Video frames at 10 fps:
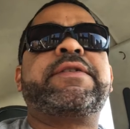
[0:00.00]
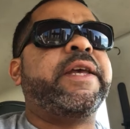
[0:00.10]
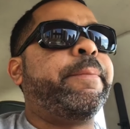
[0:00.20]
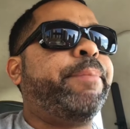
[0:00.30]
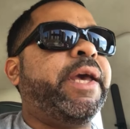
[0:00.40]

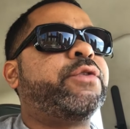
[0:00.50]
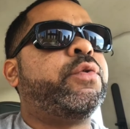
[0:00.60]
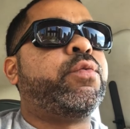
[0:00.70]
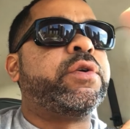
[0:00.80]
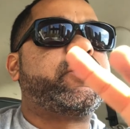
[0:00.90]
same page
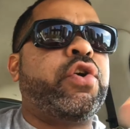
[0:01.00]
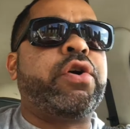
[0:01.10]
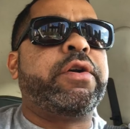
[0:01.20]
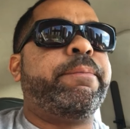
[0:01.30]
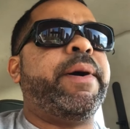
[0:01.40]
when we're
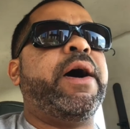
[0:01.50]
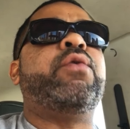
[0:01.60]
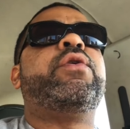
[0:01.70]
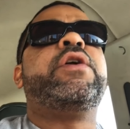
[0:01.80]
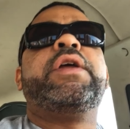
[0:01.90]
talking
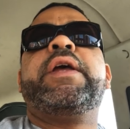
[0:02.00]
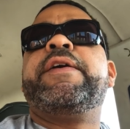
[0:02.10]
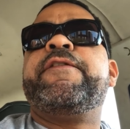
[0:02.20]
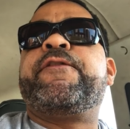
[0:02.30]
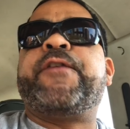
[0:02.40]
about
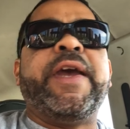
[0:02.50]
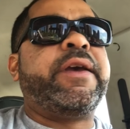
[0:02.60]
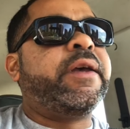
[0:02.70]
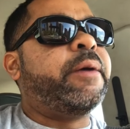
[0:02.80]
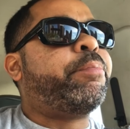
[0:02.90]

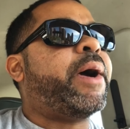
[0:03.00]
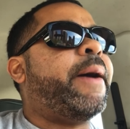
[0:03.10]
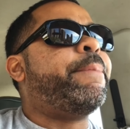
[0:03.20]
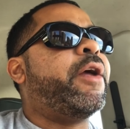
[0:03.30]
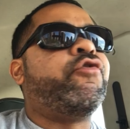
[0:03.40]
fake
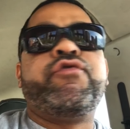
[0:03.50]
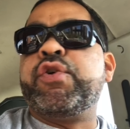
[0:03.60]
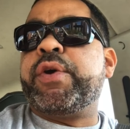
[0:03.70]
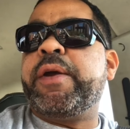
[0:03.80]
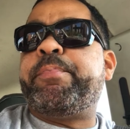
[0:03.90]
hip-hop and
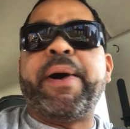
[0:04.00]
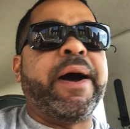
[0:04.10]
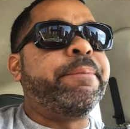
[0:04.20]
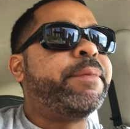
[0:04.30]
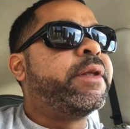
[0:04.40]
real hip-hop.